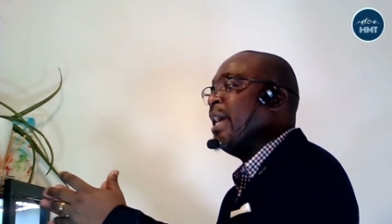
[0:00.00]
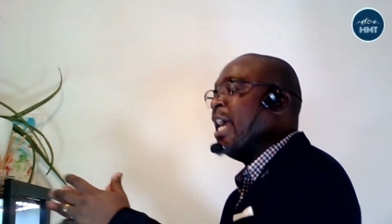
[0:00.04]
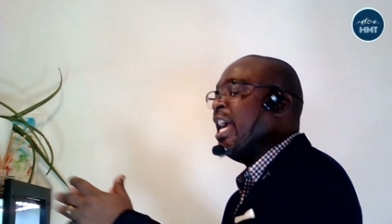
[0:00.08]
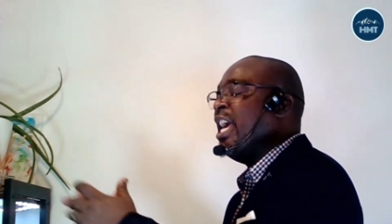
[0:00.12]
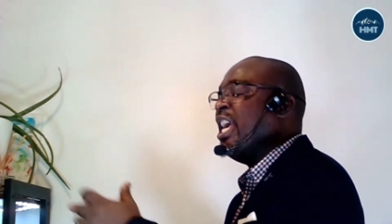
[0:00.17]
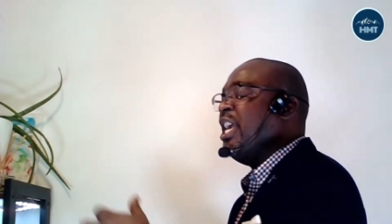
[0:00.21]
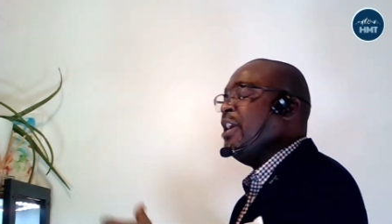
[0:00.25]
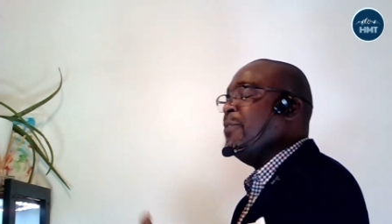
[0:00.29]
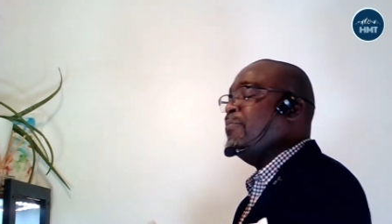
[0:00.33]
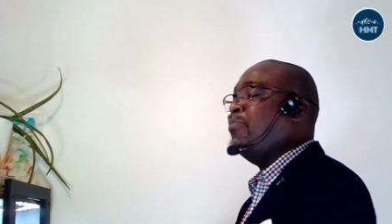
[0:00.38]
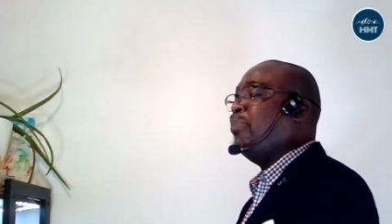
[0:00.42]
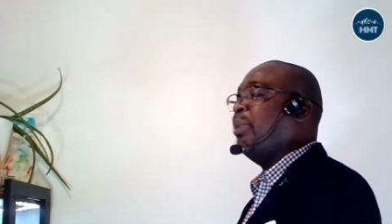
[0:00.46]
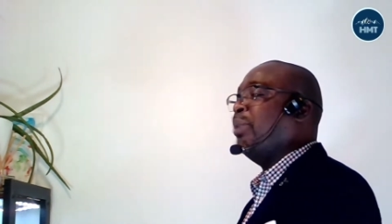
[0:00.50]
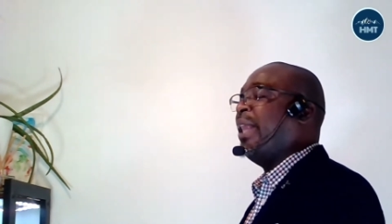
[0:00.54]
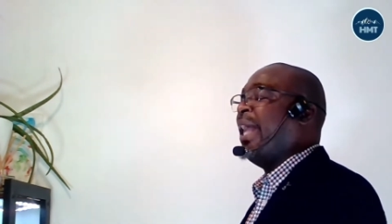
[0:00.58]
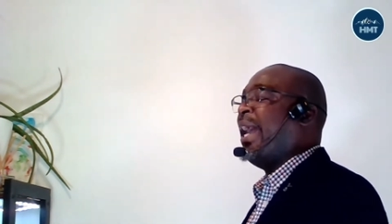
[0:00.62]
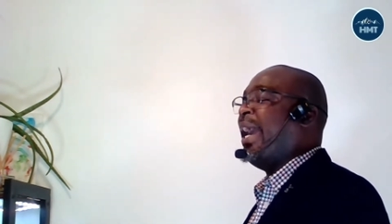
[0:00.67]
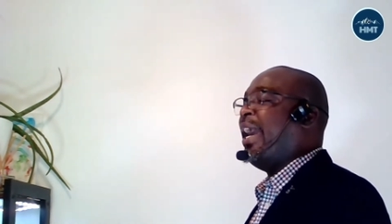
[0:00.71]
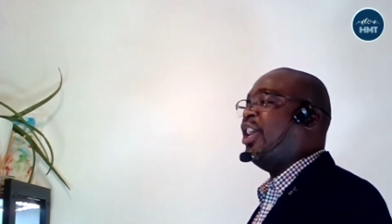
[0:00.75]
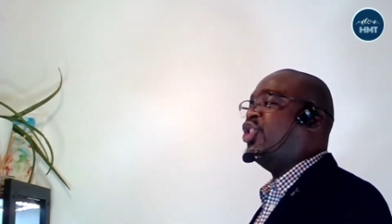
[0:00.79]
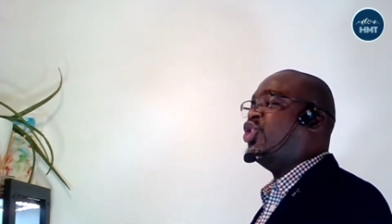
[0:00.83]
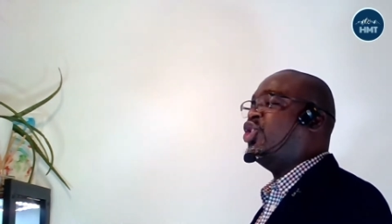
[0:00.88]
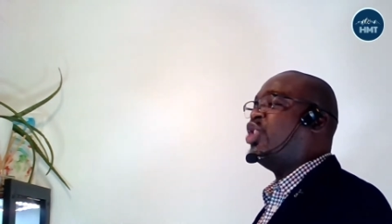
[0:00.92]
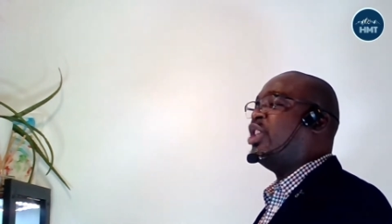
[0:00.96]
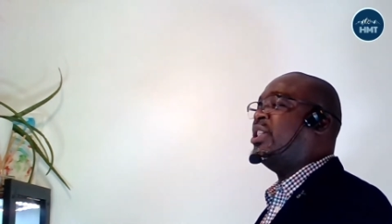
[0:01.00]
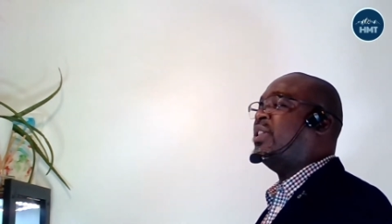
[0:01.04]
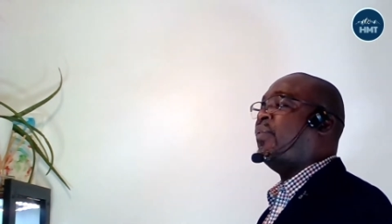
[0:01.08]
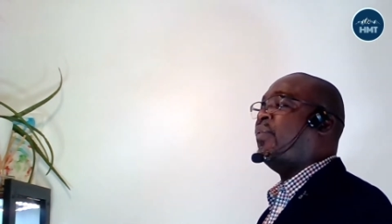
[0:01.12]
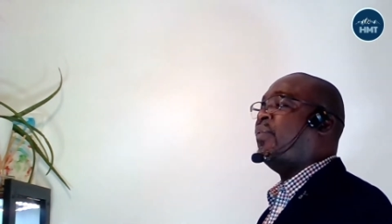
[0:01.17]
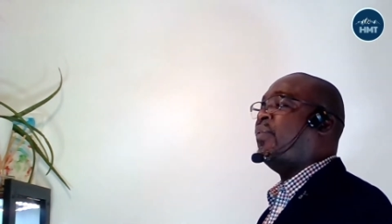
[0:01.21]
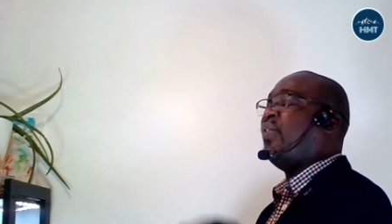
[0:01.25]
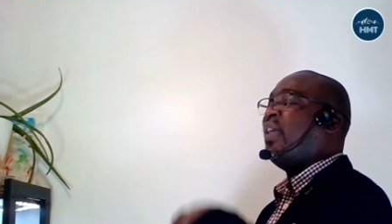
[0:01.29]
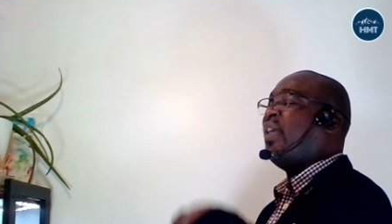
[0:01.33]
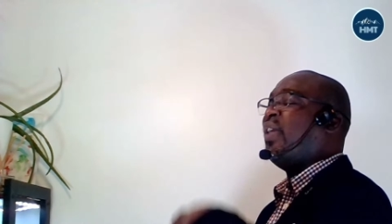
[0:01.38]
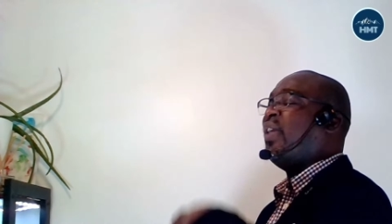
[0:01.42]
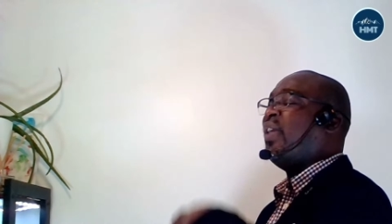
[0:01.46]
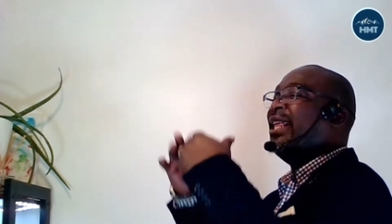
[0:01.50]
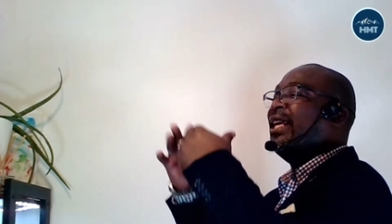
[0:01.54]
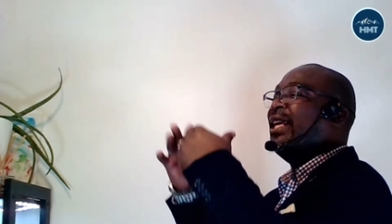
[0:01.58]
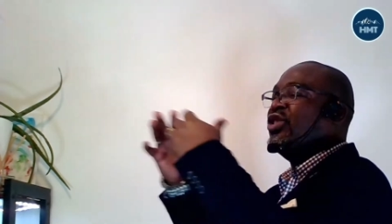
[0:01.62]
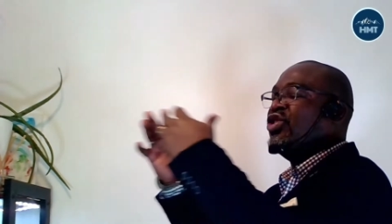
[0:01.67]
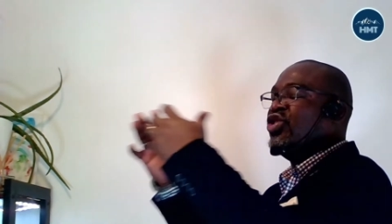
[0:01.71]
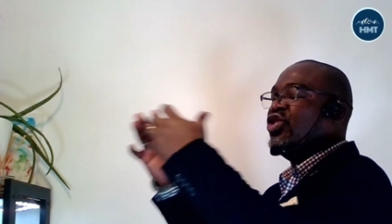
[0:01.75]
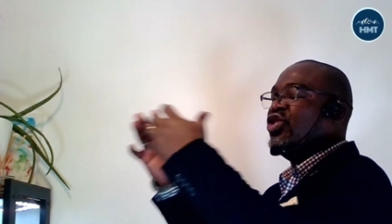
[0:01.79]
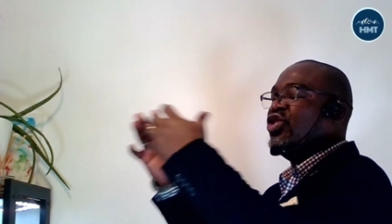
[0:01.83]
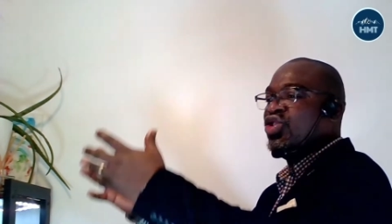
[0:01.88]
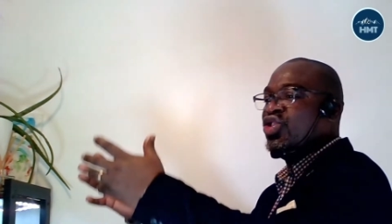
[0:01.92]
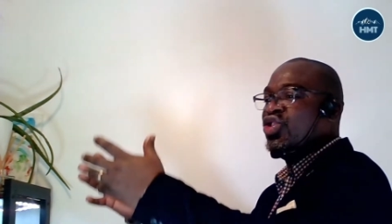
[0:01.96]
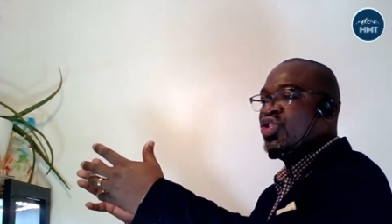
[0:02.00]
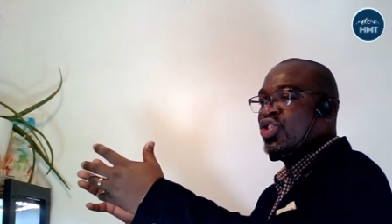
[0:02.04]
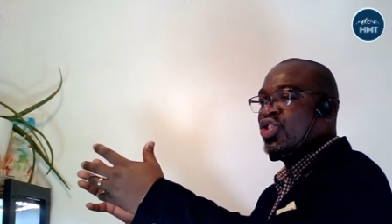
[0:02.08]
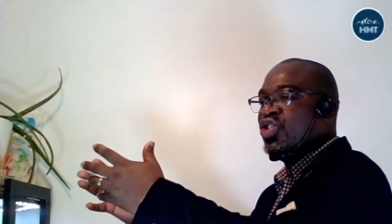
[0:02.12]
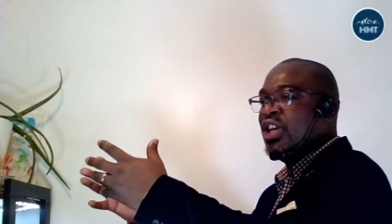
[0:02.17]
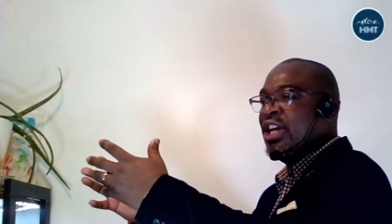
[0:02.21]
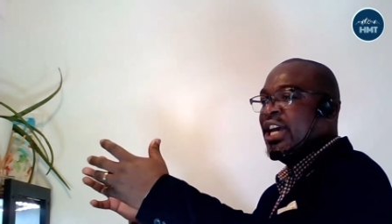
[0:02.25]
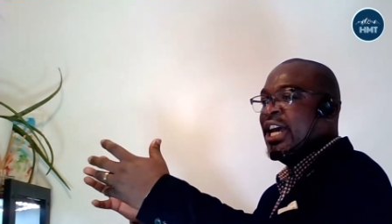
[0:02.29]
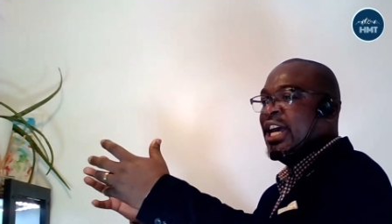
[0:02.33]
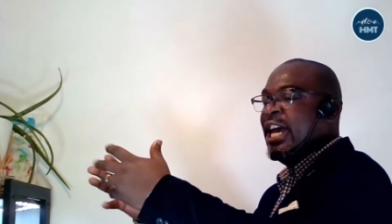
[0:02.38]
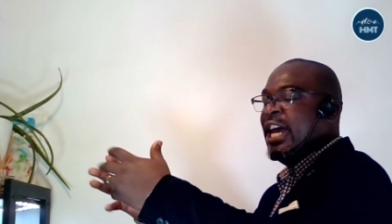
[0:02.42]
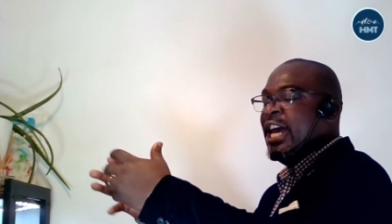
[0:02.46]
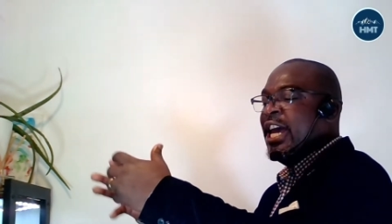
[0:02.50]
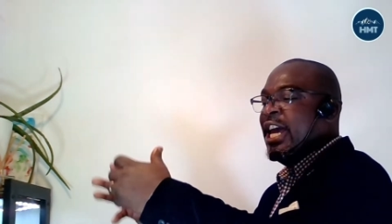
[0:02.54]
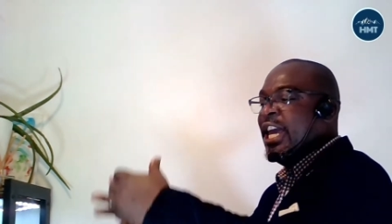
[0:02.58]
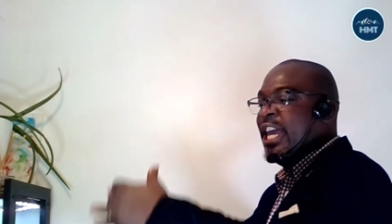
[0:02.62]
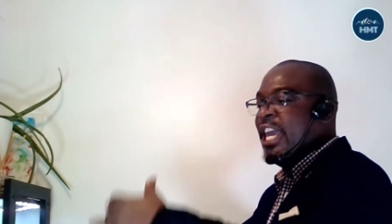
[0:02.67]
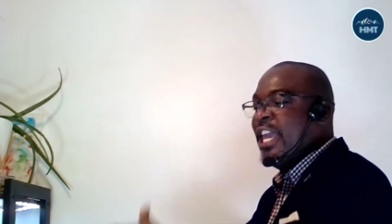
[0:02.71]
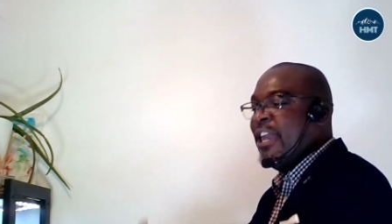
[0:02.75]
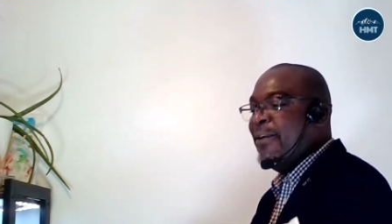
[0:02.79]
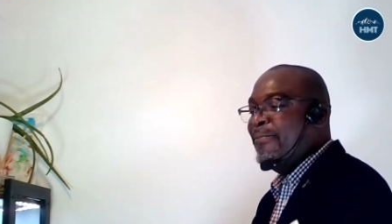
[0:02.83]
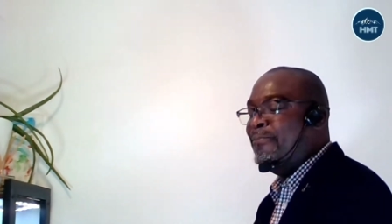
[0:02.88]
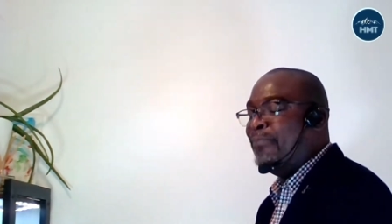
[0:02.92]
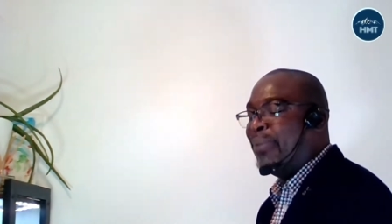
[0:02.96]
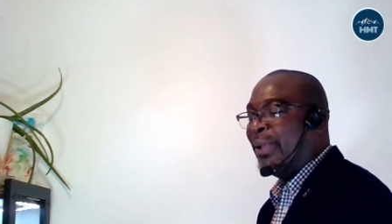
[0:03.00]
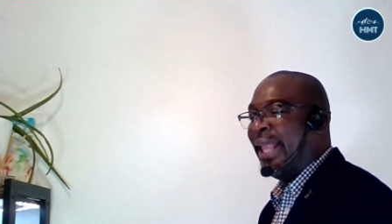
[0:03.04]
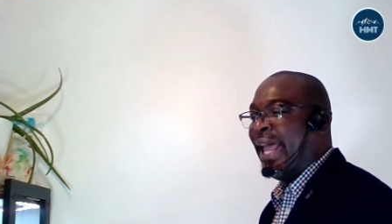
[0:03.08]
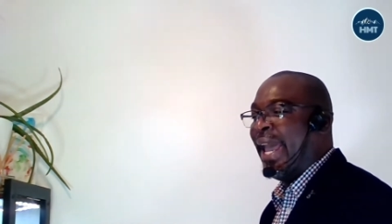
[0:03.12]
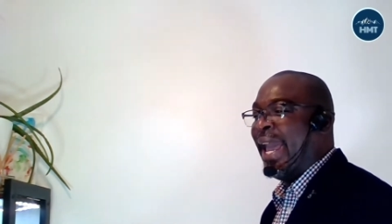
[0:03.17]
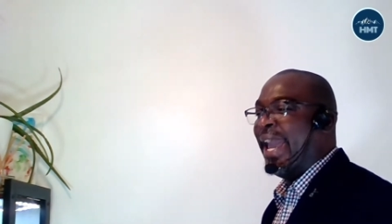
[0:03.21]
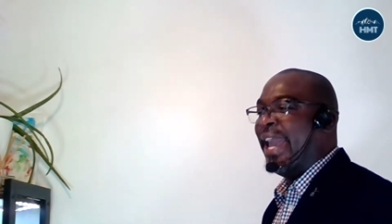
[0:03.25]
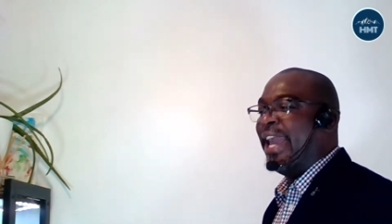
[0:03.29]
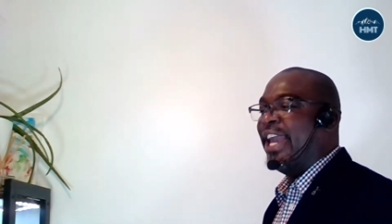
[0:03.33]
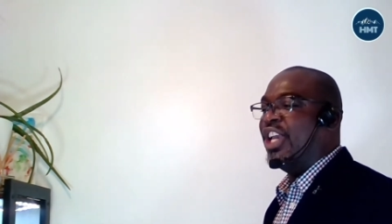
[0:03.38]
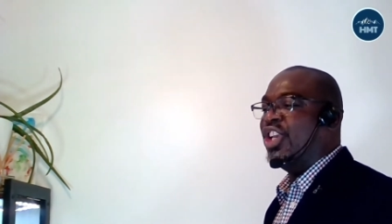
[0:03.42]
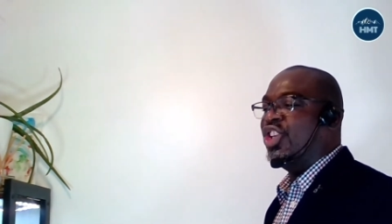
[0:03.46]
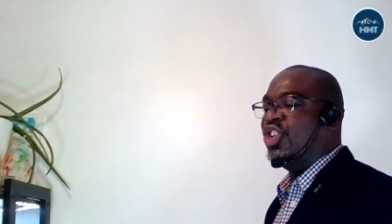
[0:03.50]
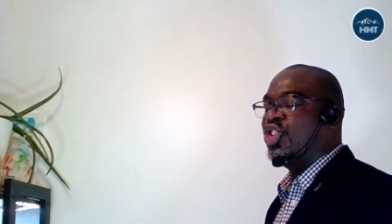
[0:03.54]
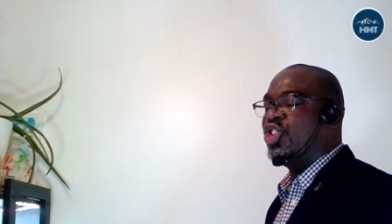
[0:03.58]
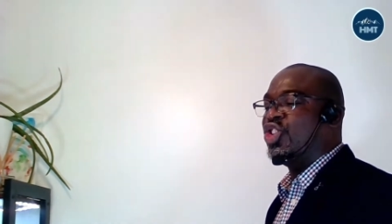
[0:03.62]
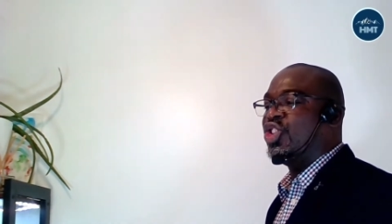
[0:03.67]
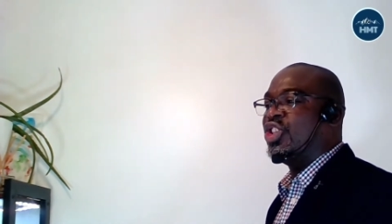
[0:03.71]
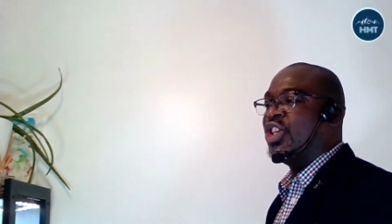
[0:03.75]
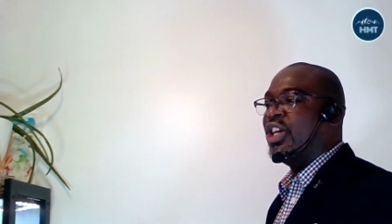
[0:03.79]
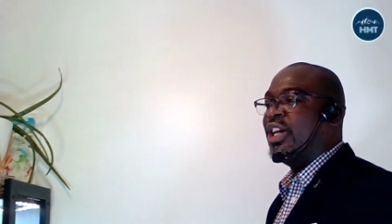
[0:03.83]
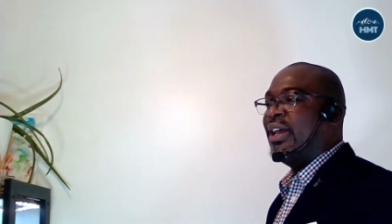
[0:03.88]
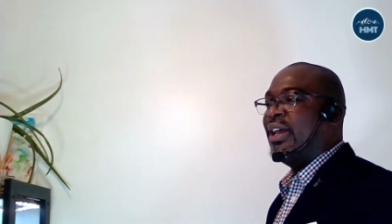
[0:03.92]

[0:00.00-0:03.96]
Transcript: He placed his feelings. He placed